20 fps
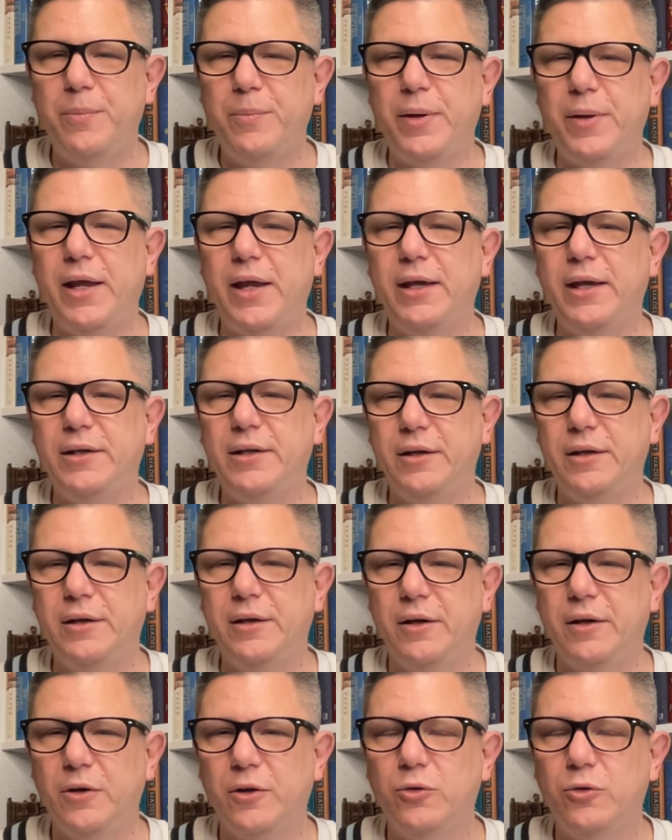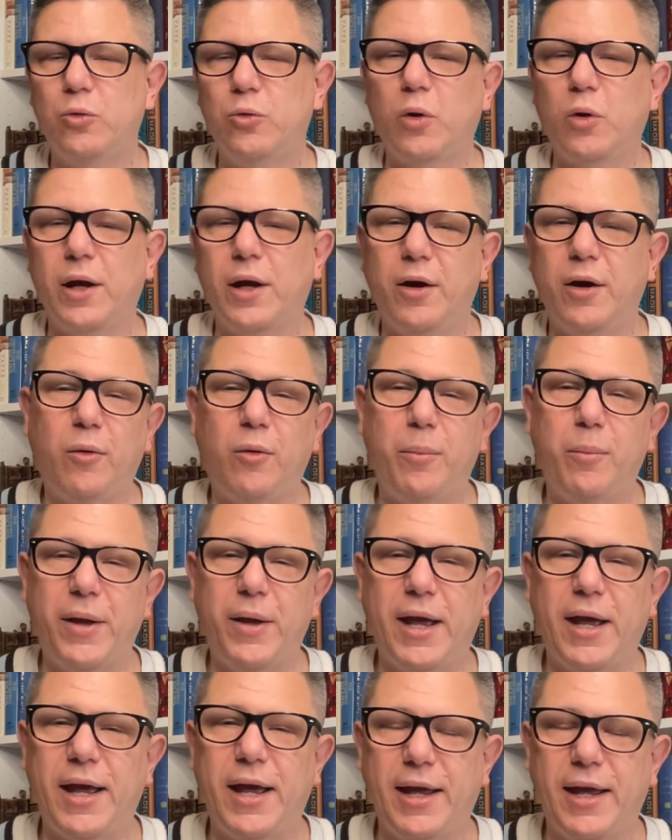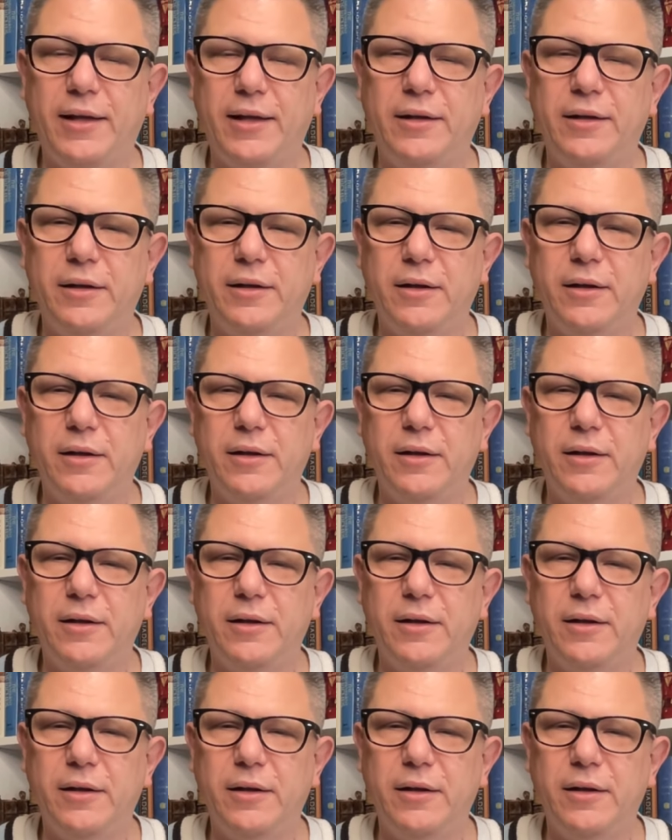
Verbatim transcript: big grail pen.